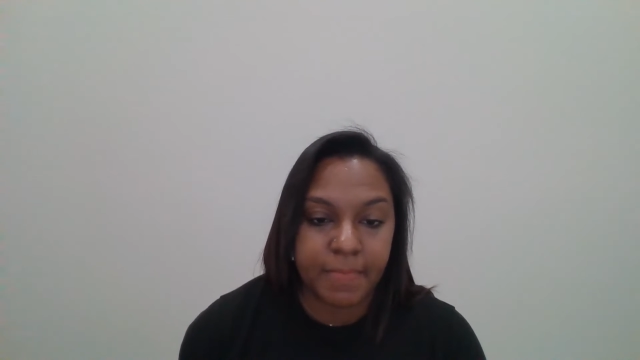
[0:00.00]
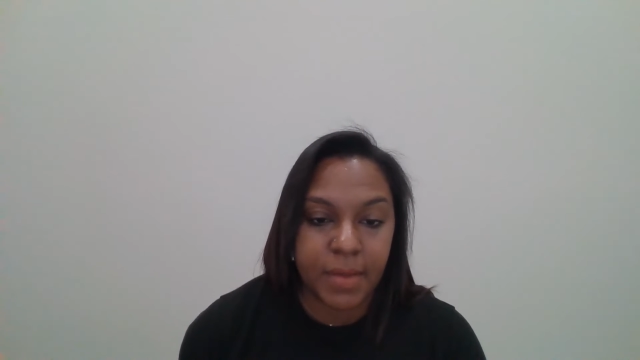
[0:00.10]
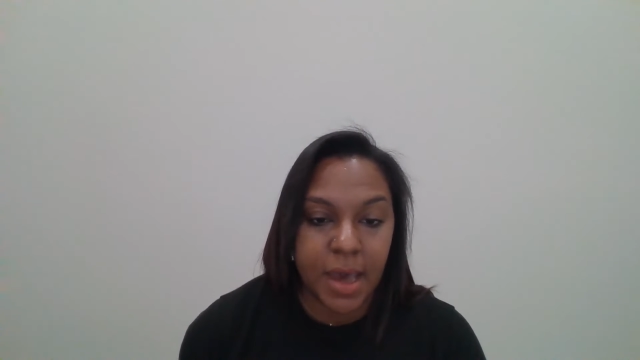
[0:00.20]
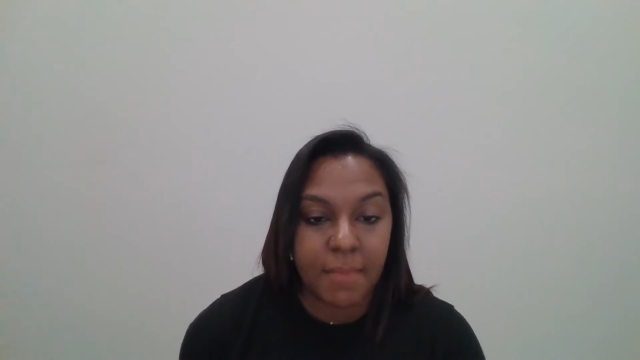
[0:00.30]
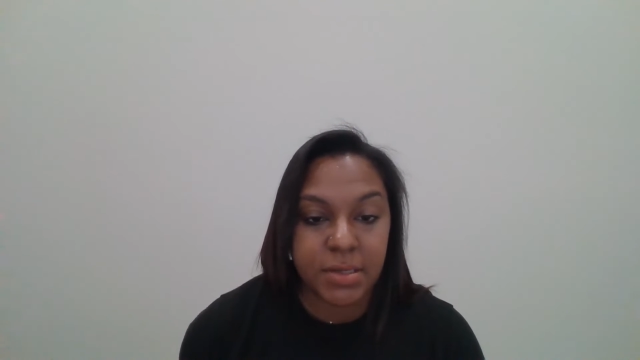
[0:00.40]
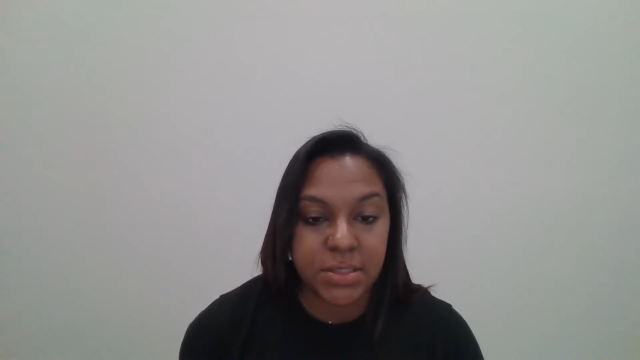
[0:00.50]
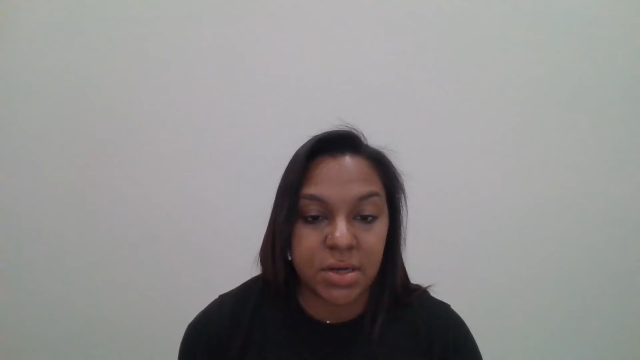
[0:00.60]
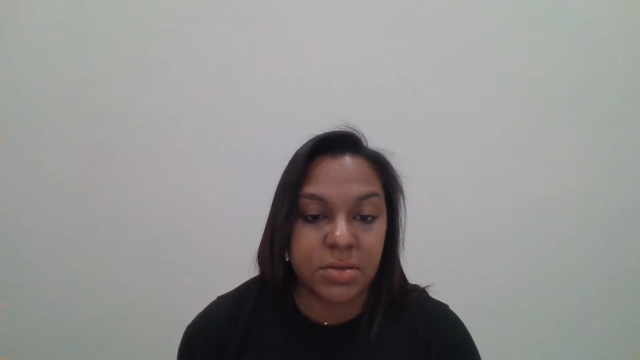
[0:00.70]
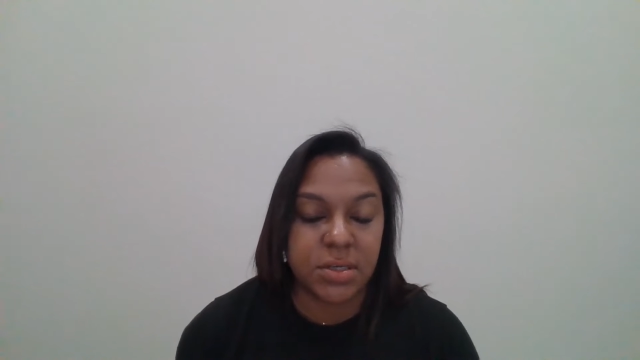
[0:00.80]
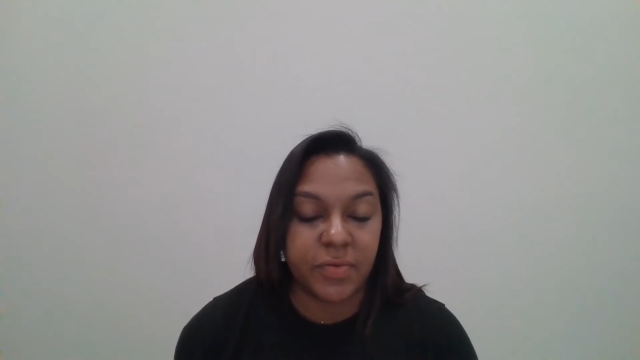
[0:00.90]

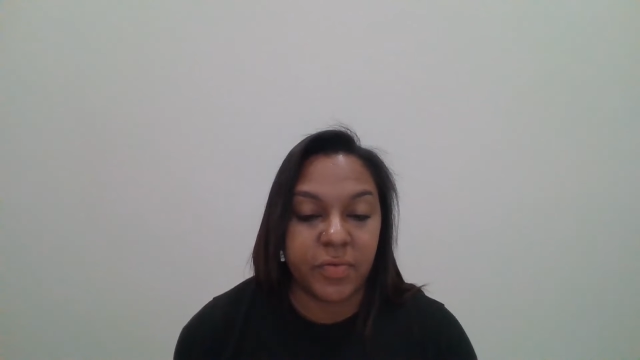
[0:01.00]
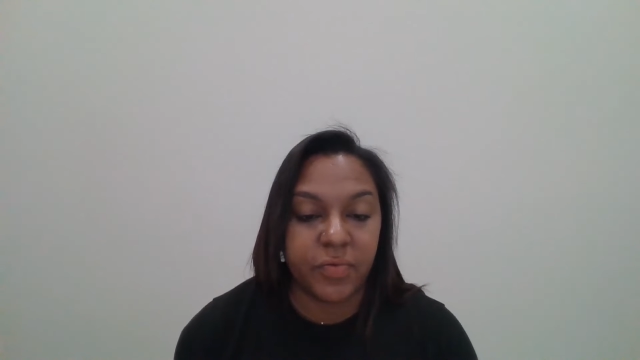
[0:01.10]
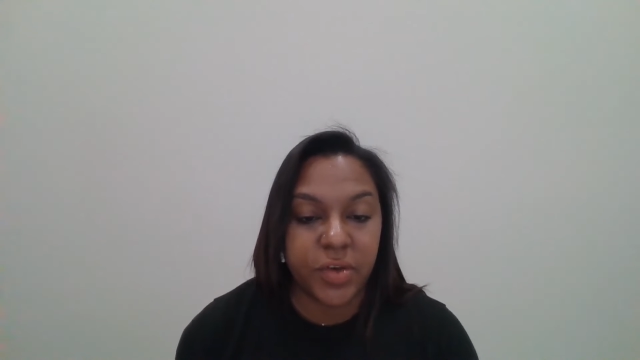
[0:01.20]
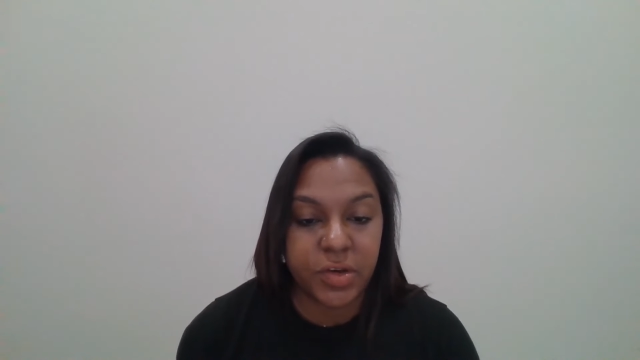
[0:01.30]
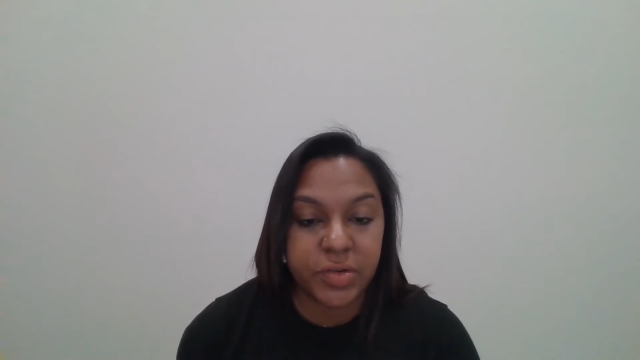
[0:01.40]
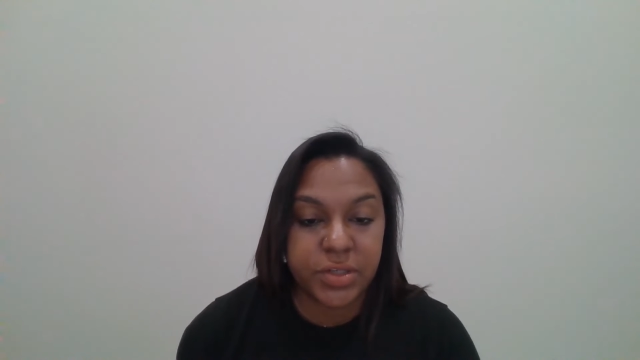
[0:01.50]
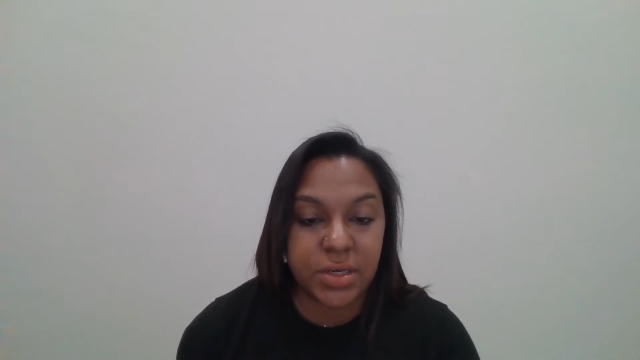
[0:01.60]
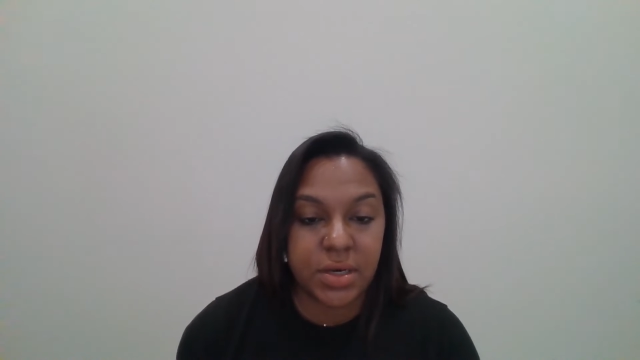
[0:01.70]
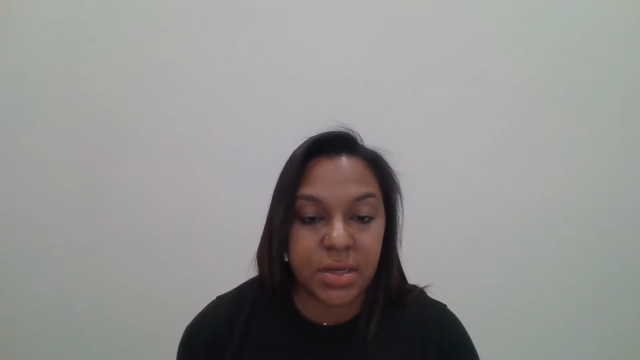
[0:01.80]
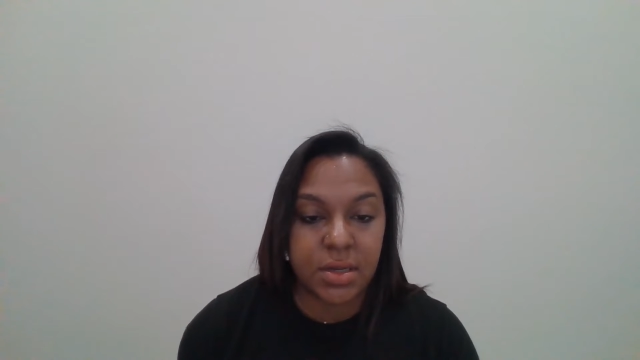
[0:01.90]
episodes of
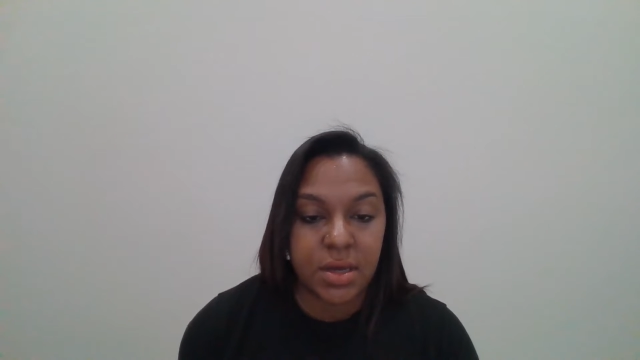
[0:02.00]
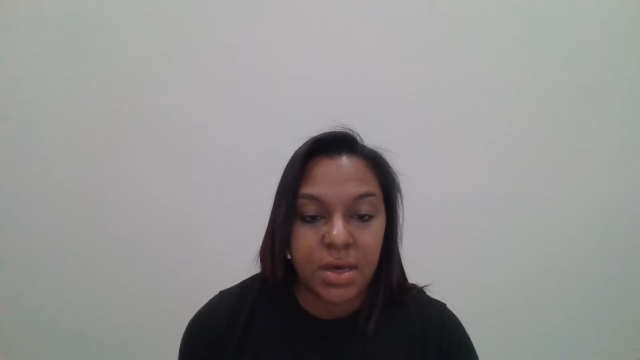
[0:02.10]
confusion,